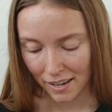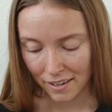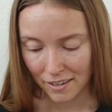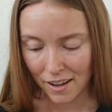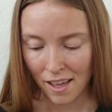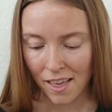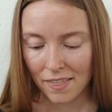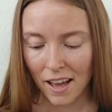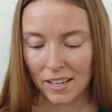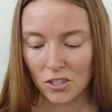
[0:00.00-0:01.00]
And
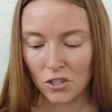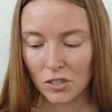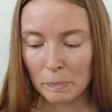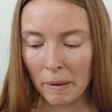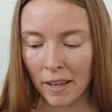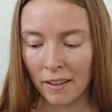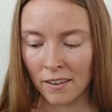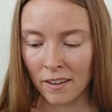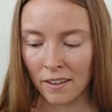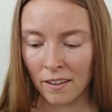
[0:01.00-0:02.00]
that's just
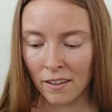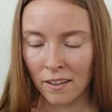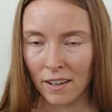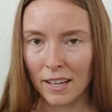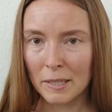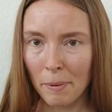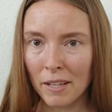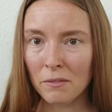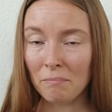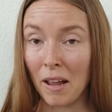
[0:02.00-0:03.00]
been it's
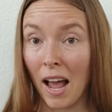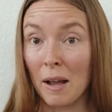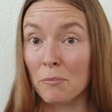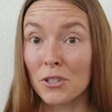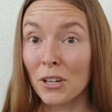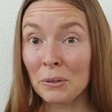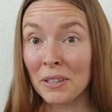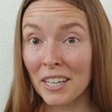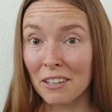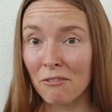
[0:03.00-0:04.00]
been, I'm sure,
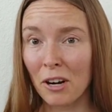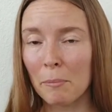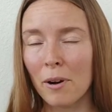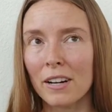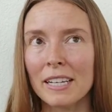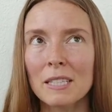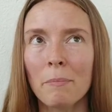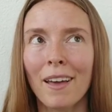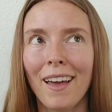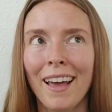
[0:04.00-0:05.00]
really good for our bodies, but